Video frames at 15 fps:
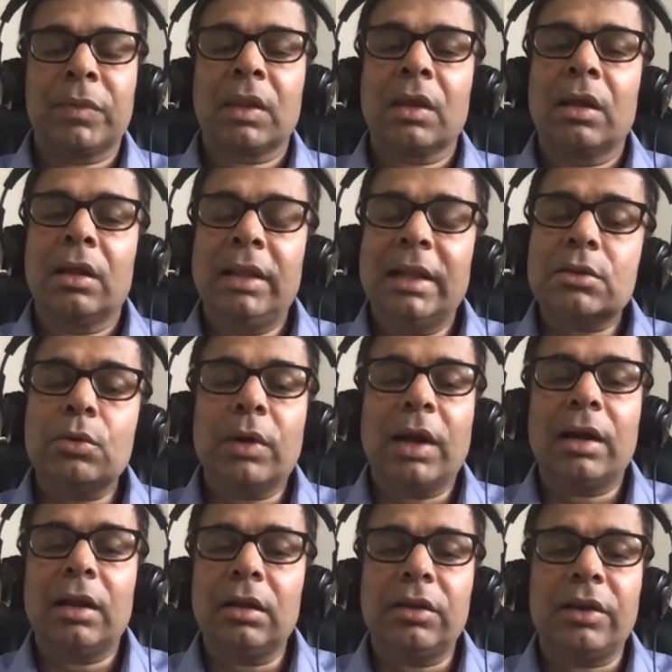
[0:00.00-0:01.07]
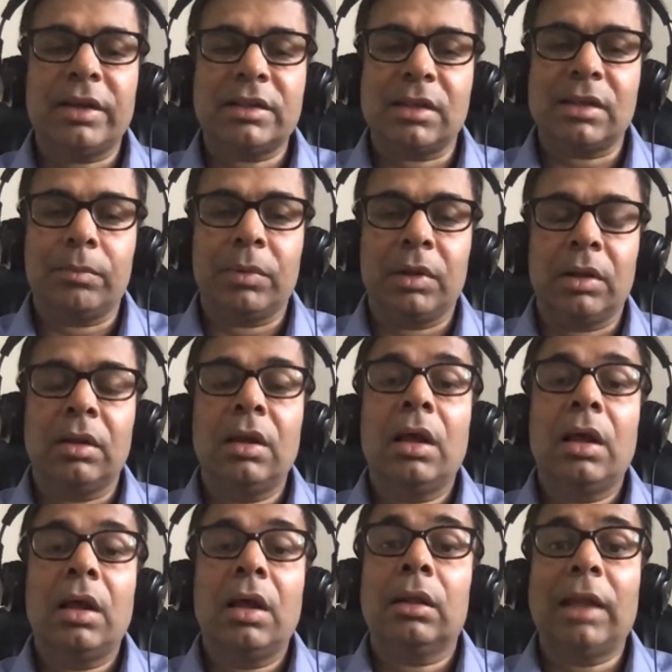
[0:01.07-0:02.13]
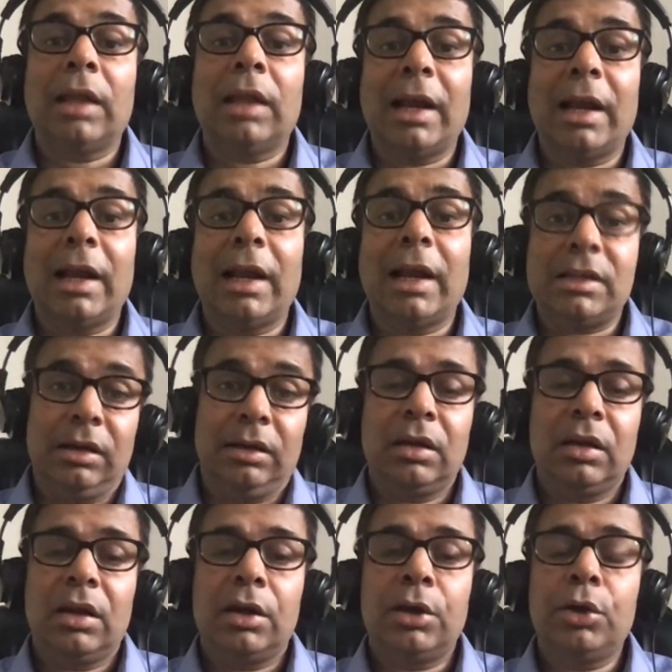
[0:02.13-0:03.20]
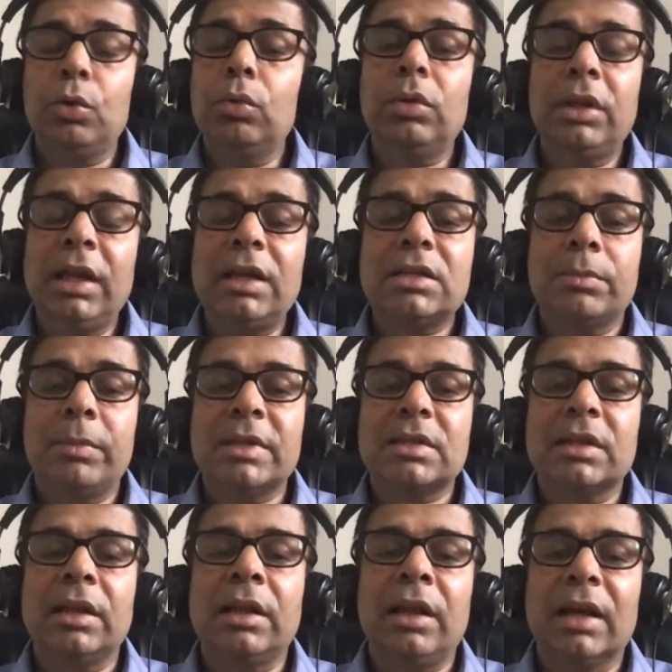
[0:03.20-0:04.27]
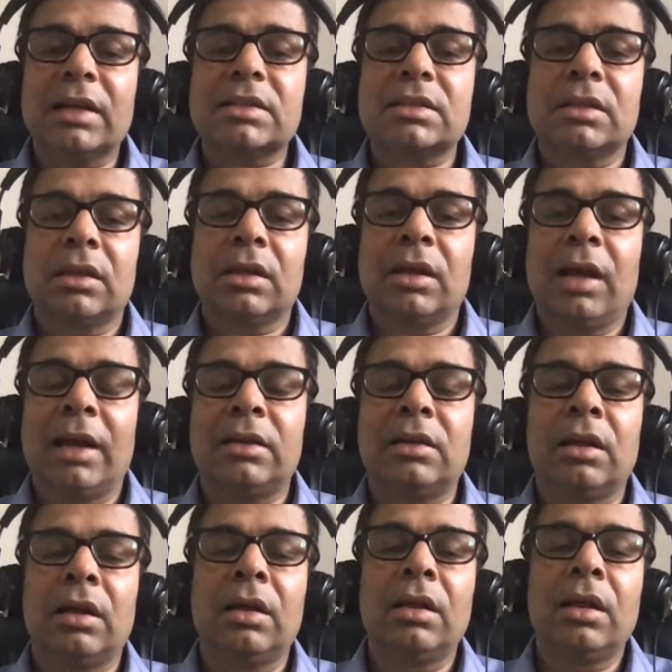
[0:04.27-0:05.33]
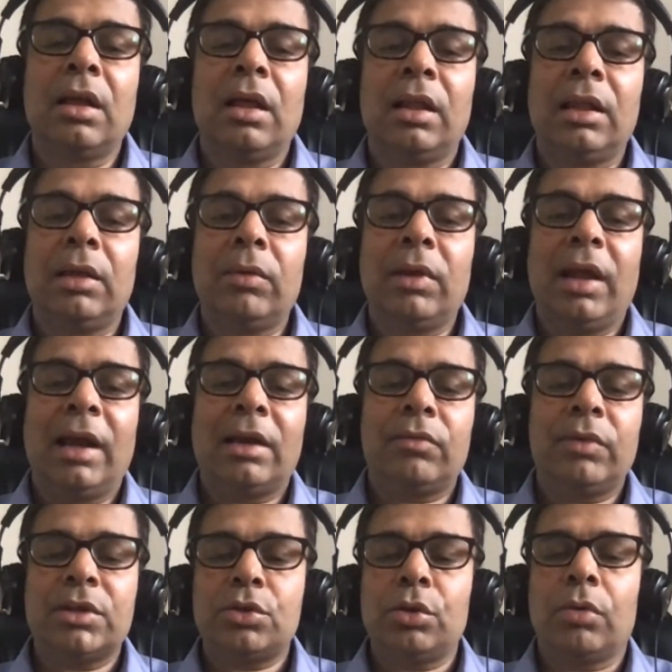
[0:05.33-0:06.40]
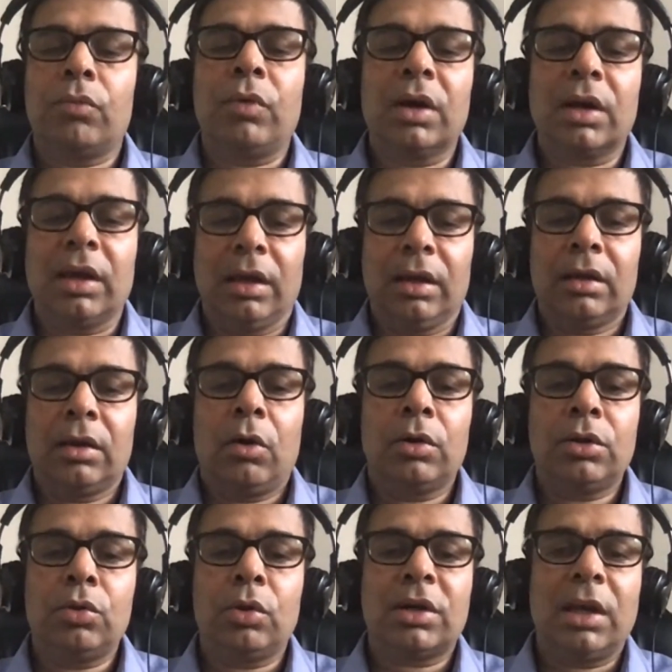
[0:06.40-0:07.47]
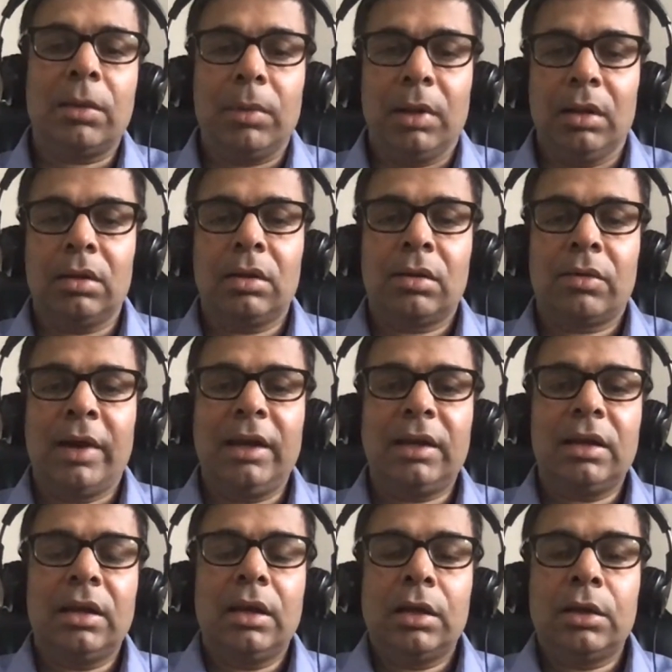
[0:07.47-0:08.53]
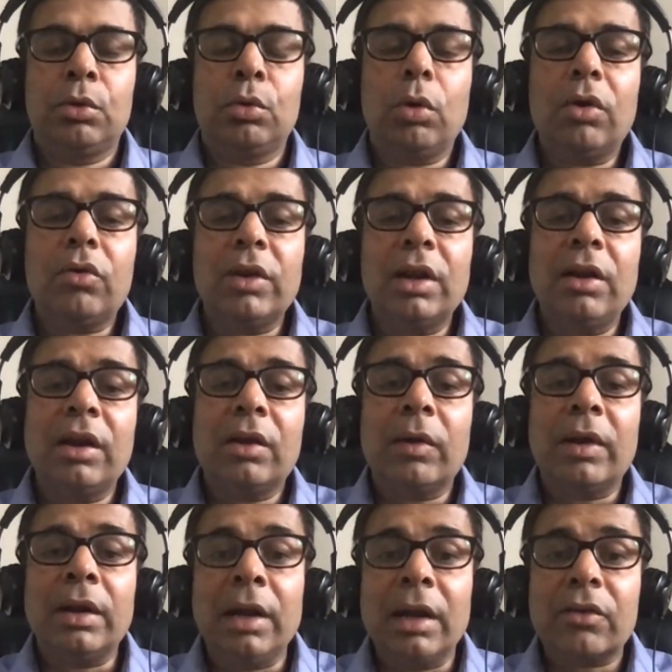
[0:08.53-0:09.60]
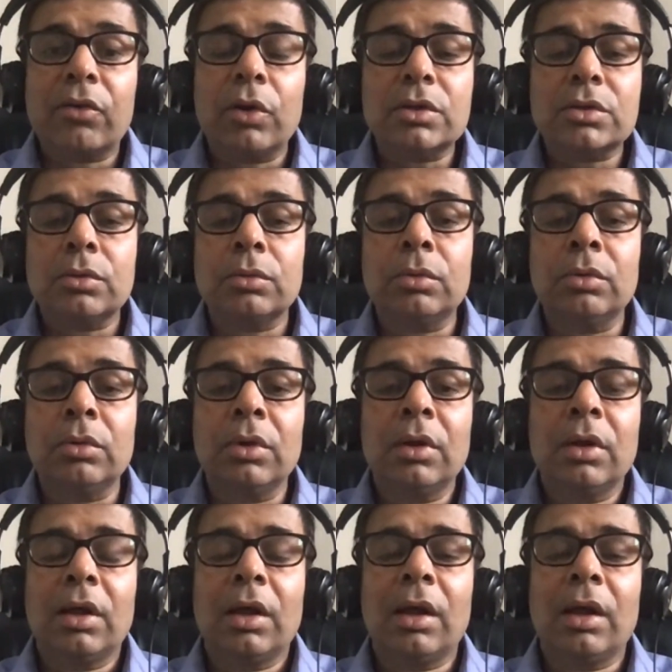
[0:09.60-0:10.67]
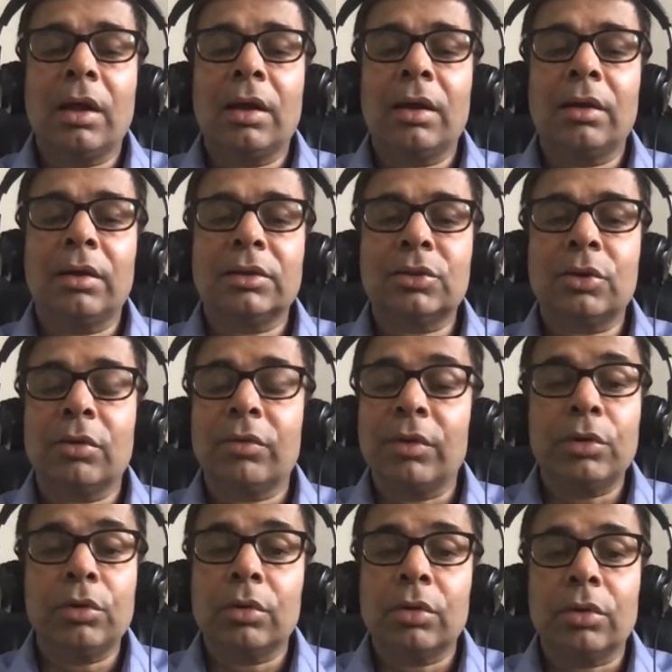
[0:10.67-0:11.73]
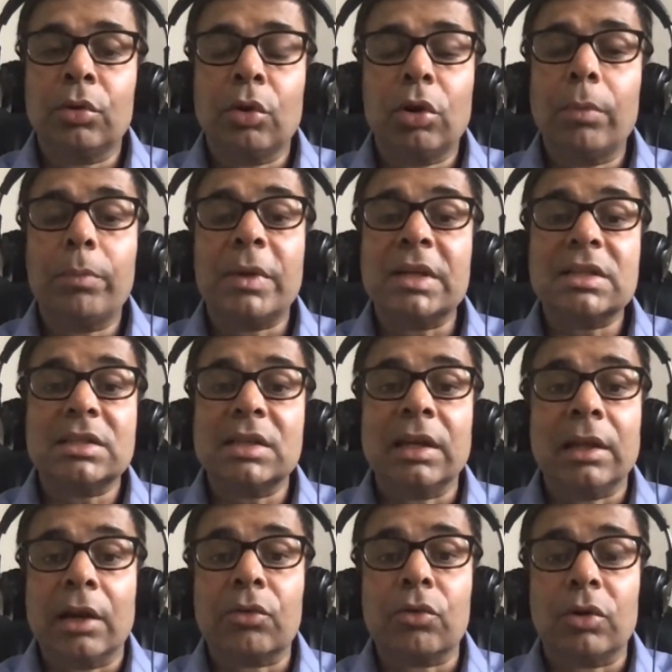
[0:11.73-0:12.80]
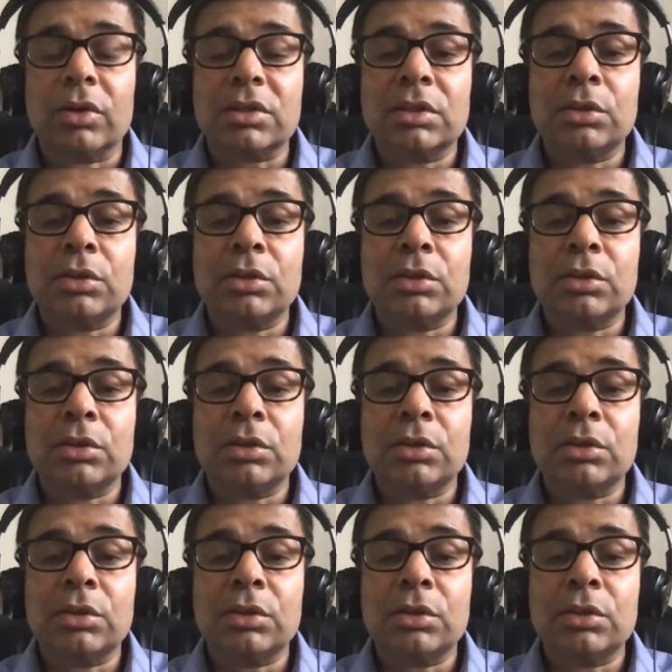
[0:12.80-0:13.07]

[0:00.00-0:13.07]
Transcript: Let's look at another example. Lighting. Do you need basically lux at the level at which you are working on your table, right? You do not really require electrons to you're not purchasing electrons.